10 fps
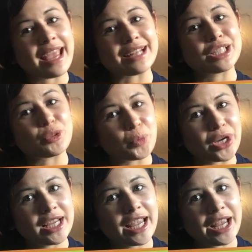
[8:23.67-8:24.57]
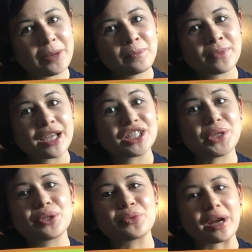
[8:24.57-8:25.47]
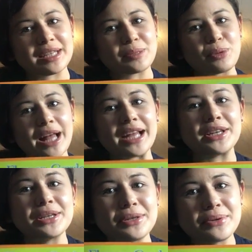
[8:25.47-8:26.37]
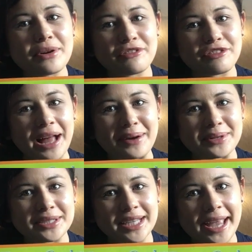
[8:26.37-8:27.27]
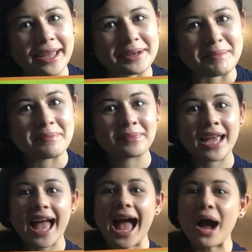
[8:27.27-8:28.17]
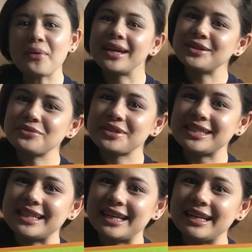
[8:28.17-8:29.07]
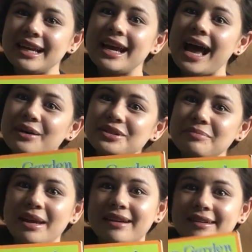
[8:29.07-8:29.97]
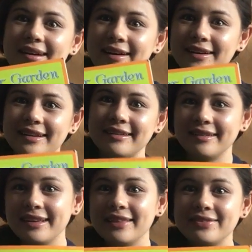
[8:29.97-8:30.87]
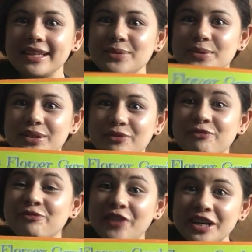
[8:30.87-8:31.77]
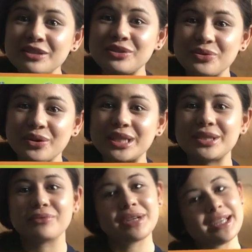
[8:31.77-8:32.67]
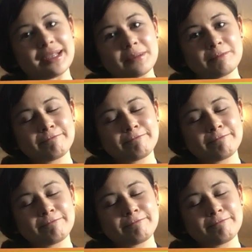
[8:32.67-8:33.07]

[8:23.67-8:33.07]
and spring came, she was ready to plant new flowers again. How interesting how to make a garden. This was a fun story to read.